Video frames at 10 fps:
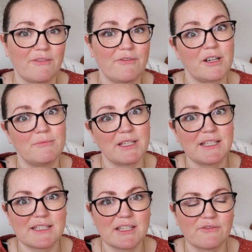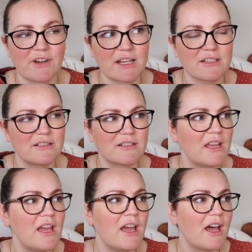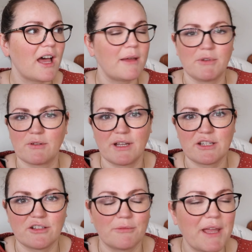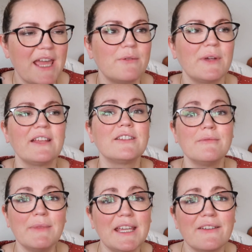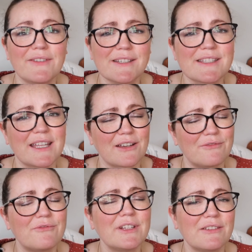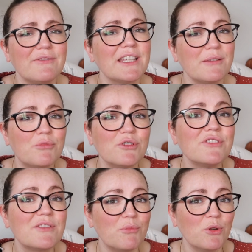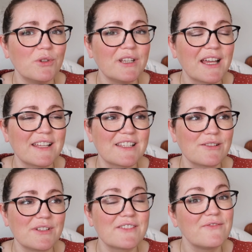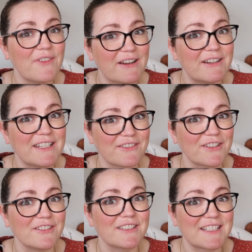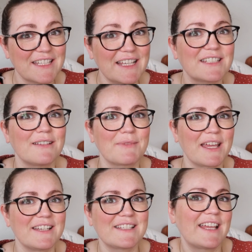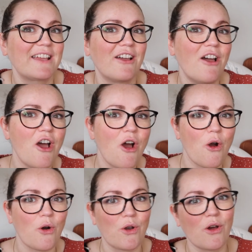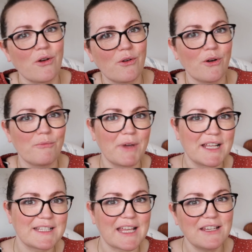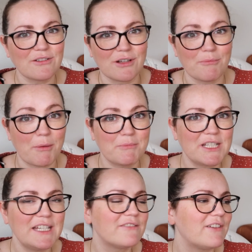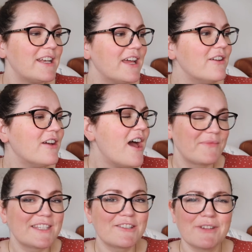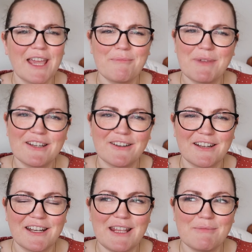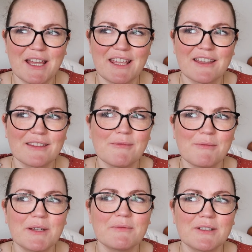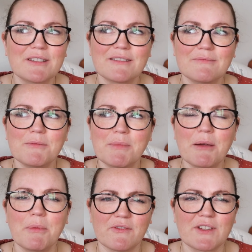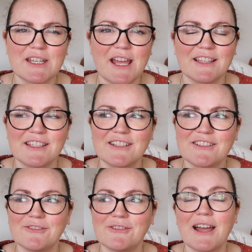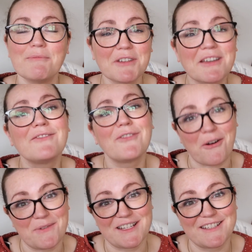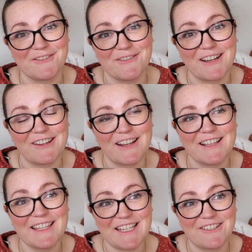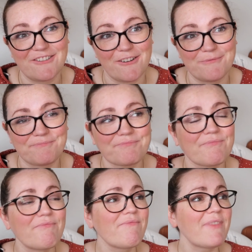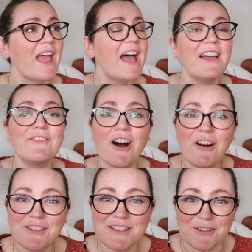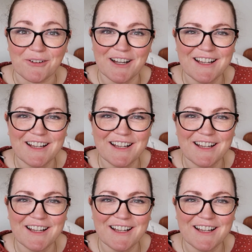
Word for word: confirmed that it's still fractured. I'm not quite sure, but anyway, to me it feels like a really, really bruised bone and so it's very difficult to sit. I'm kind of sitting on on my side, on a bum cheek right now. So yeah, being on an e-bike at the moment would, would be a bit of a challenge. So I'm looking forward to going on it later on. I have also